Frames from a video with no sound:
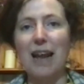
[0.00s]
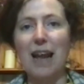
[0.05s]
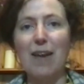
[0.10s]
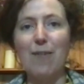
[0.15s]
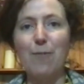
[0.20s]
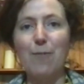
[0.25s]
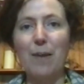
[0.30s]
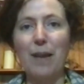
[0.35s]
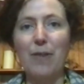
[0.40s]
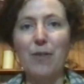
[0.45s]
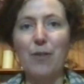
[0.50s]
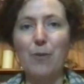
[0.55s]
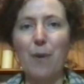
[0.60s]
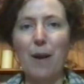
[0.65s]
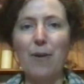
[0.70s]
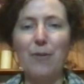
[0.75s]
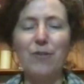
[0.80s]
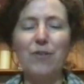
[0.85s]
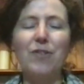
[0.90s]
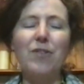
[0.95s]
have been
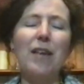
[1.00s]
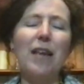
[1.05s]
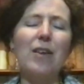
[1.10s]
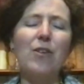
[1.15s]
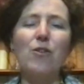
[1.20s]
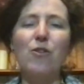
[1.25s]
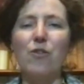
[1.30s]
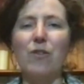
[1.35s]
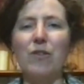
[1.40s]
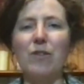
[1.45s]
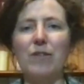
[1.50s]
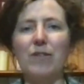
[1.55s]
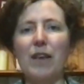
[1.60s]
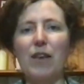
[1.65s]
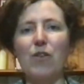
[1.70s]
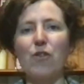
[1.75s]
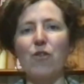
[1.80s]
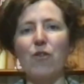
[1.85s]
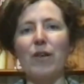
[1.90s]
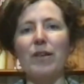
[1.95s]
throughout centuries and
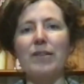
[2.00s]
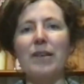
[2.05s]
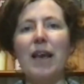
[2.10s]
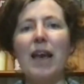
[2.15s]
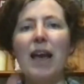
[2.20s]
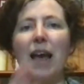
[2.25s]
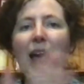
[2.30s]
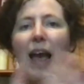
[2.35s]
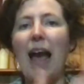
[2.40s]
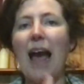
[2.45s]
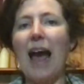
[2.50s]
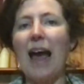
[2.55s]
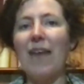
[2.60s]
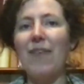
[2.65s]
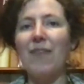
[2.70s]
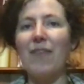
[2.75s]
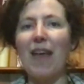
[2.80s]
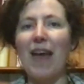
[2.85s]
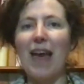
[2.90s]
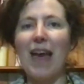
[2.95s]
centuries, and